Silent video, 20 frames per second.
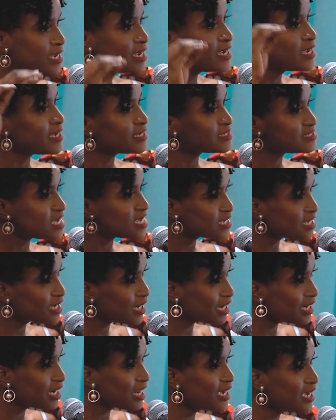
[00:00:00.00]
Taking
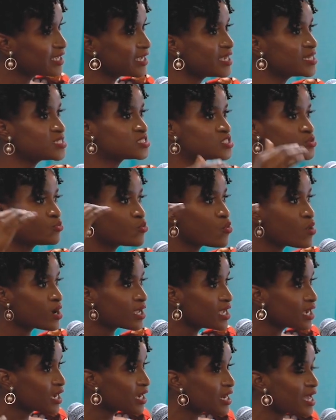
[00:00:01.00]
clients,
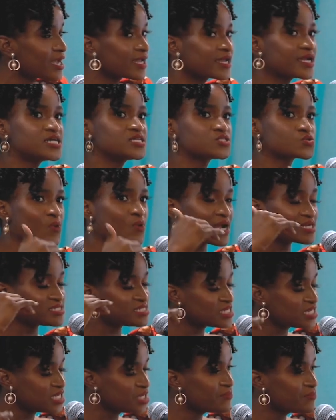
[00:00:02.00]
booking clients, writing
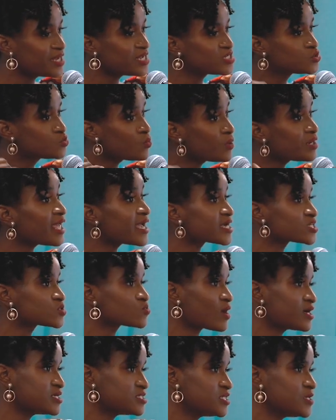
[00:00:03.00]
emails, doing
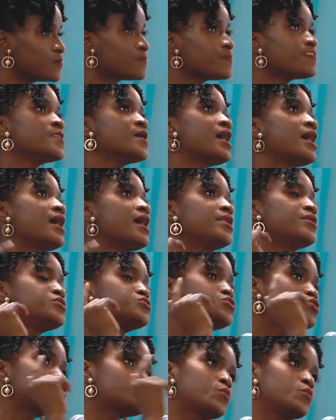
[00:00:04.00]
XYZ. I need a
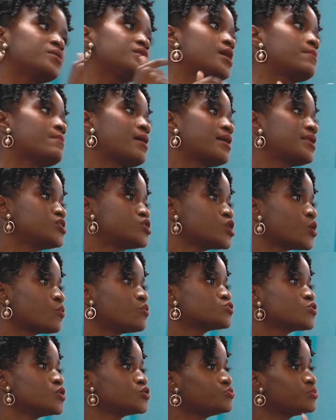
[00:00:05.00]
social media manager who is
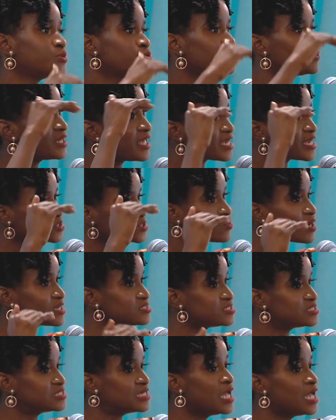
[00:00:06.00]
going to be doing
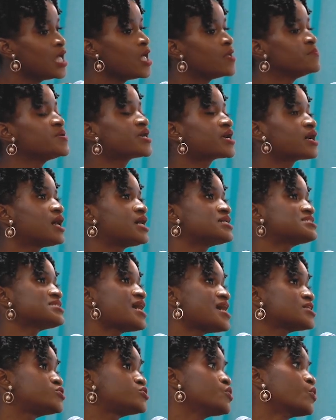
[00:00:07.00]
XYZ. Because
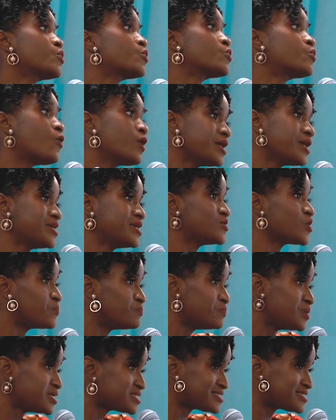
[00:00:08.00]
as you grow in your
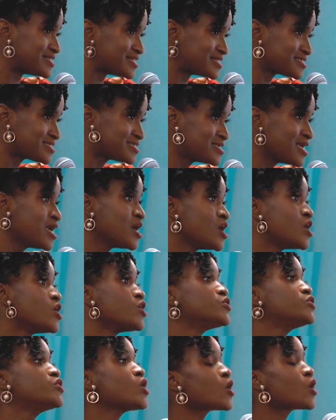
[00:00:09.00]
business,
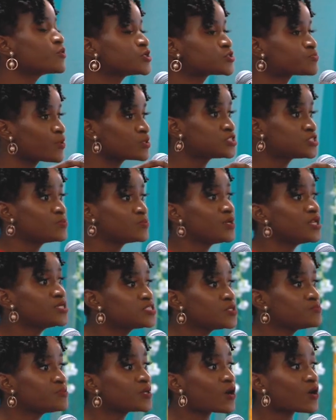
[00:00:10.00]
your responsibility
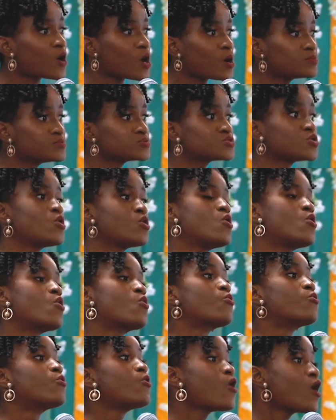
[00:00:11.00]
becomes
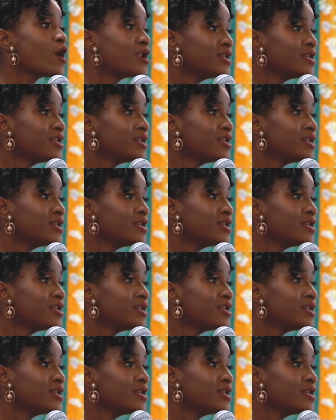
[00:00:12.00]
running